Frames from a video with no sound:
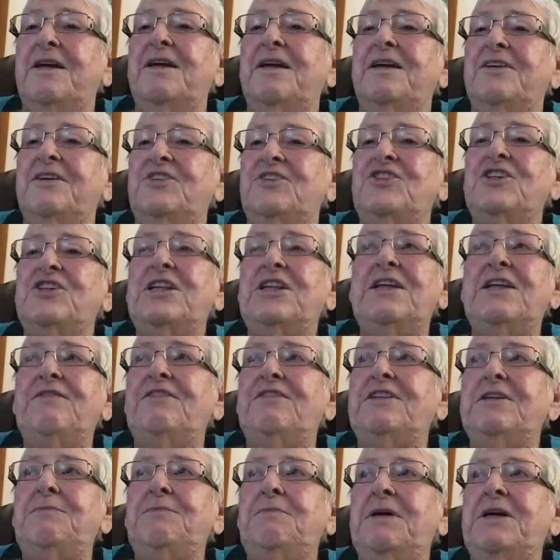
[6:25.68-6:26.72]
She never
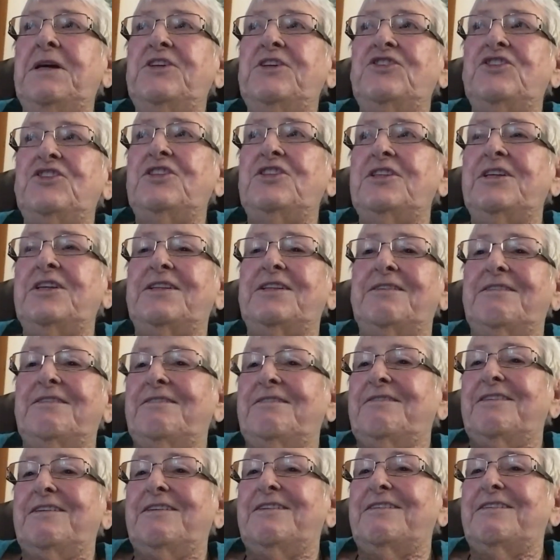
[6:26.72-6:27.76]
did mention
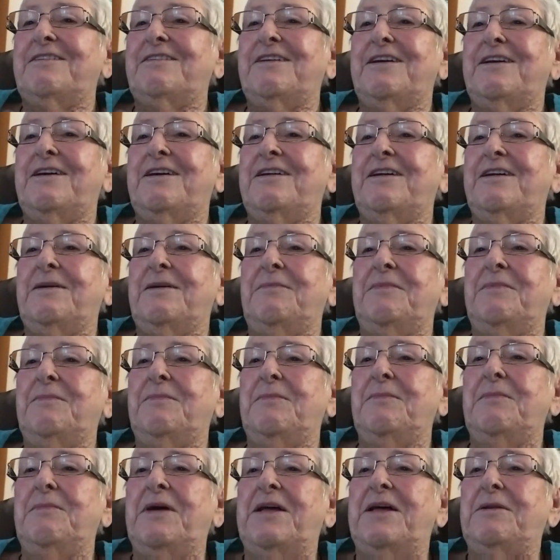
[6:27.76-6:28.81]
that
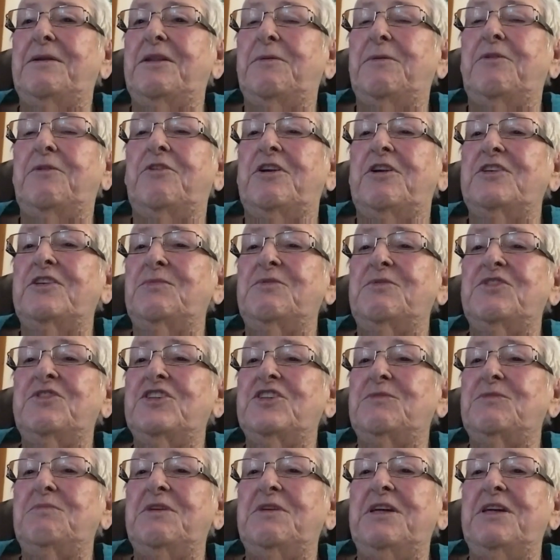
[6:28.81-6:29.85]
about the Christmases
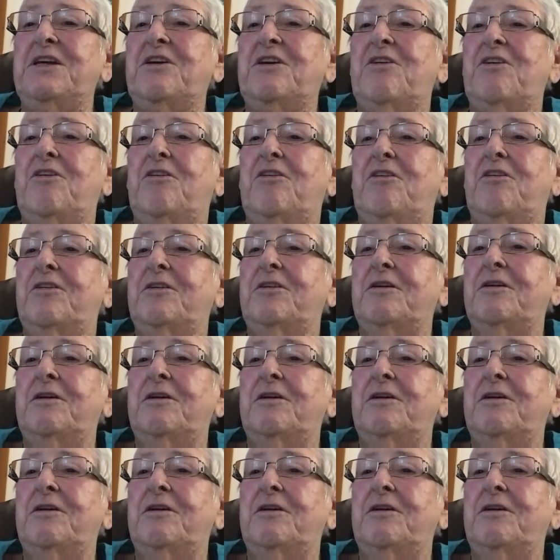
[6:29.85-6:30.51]
being hot.